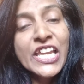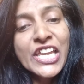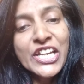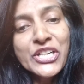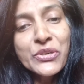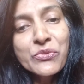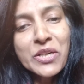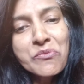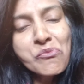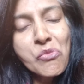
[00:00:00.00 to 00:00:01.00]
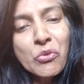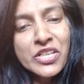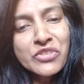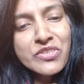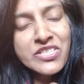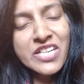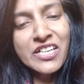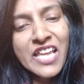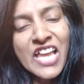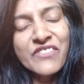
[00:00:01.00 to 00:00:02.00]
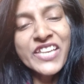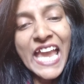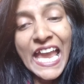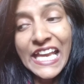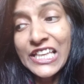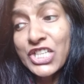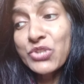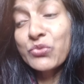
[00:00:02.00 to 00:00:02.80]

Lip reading: get into that mode and you'll start having acne.